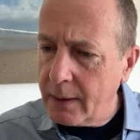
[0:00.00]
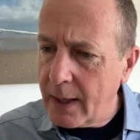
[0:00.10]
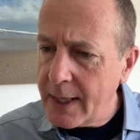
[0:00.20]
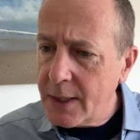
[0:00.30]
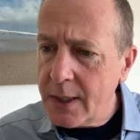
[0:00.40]

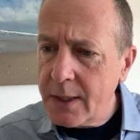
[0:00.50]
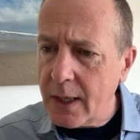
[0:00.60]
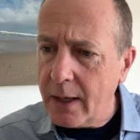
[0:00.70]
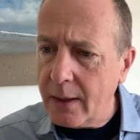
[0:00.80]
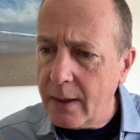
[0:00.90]
aces,
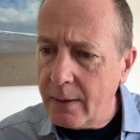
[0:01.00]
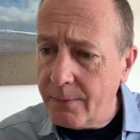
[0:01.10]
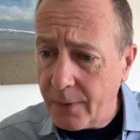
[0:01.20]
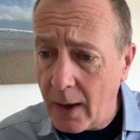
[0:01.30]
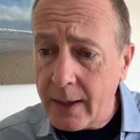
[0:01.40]

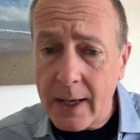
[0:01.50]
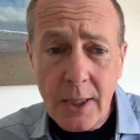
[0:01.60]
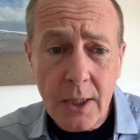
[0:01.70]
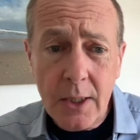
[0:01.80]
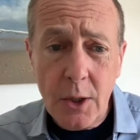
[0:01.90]
flying
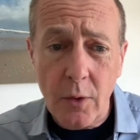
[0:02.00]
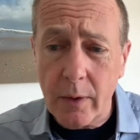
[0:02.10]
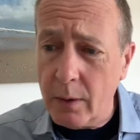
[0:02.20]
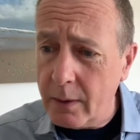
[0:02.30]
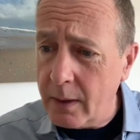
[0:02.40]
aces
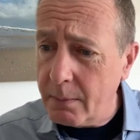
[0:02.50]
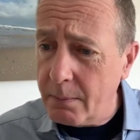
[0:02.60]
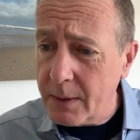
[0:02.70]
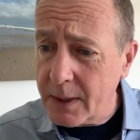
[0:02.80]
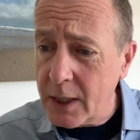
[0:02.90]
during the
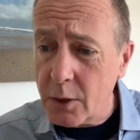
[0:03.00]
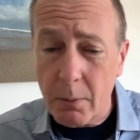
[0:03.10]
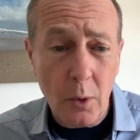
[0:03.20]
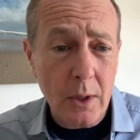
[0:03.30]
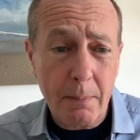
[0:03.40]
siege of
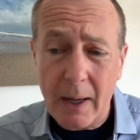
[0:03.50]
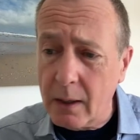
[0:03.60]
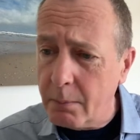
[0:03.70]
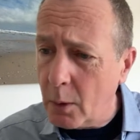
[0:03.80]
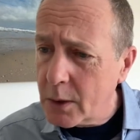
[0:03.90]
Malta, Battle
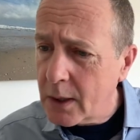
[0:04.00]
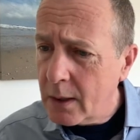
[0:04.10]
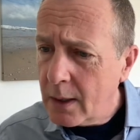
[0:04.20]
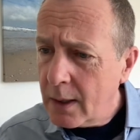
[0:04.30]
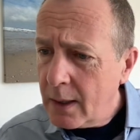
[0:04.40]
of Malta.
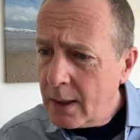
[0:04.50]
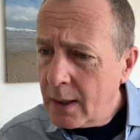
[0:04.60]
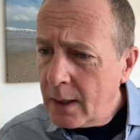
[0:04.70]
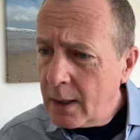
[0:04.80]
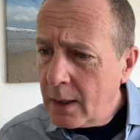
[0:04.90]

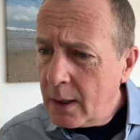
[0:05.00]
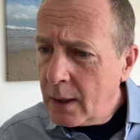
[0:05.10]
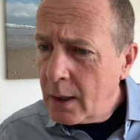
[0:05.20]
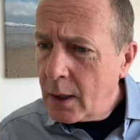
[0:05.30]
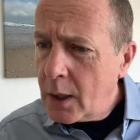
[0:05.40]

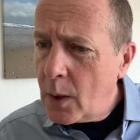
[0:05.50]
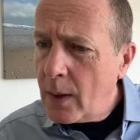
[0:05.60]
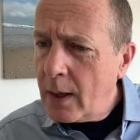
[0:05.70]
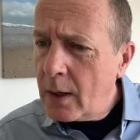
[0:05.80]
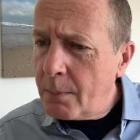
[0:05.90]

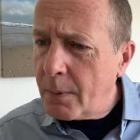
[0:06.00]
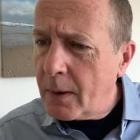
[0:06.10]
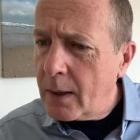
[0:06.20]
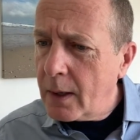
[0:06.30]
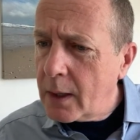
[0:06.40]

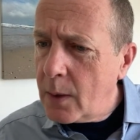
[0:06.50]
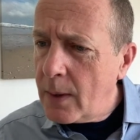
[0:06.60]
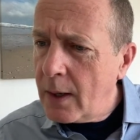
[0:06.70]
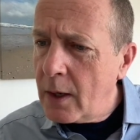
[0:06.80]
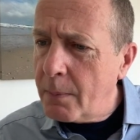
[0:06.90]

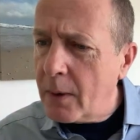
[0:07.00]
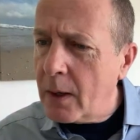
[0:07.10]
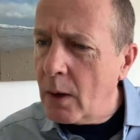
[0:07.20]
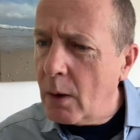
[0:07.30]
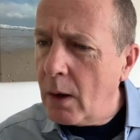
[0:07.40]
QA
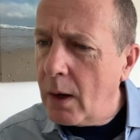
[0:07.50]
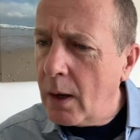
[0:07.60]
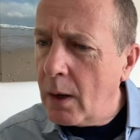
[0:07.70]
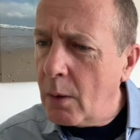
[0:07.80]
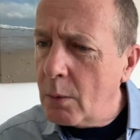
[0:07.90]
Library,
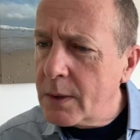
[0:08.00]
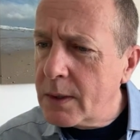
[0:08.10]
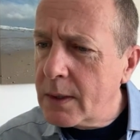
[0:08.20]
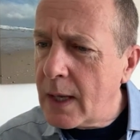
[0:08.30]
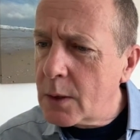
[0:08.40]

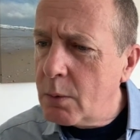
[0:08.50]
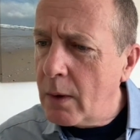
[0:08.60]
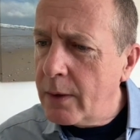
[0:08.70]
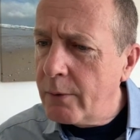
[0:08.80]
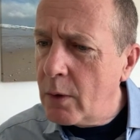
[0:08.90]
was that
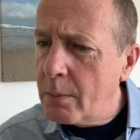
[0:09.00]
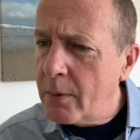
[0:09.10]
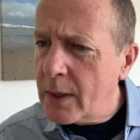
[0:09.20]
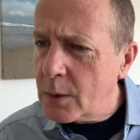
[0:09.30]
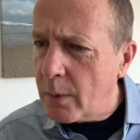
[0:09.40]
why the Royal
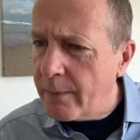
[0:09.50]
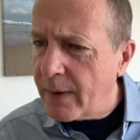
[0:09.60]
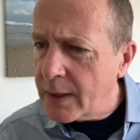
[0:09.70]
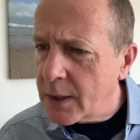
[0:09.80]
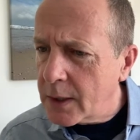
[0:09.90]
Marines were
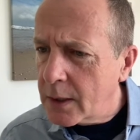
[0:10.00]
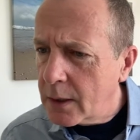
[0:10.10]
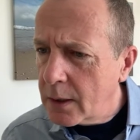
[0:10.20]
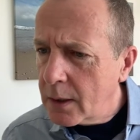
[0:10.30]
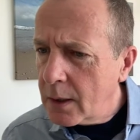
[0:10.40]
invented?
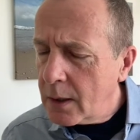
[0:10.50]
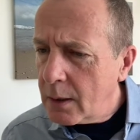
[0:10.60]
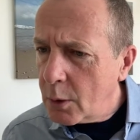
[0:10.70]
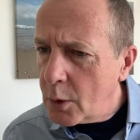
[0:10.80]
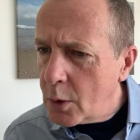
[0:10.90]

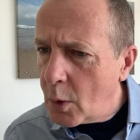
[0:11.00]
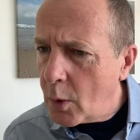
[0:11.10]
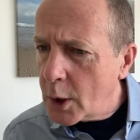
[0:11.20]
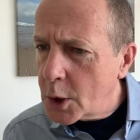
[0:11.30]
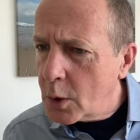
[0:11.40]
Not
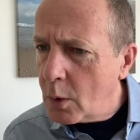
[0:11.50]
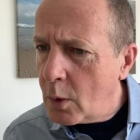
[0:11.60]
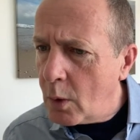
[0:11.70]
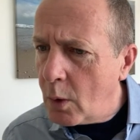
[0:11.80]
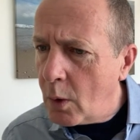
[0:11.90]
quite
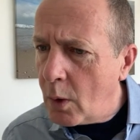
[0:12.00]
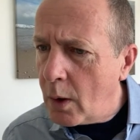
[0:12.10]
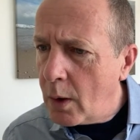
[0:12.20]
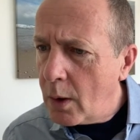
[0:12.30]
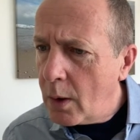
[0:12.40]
sure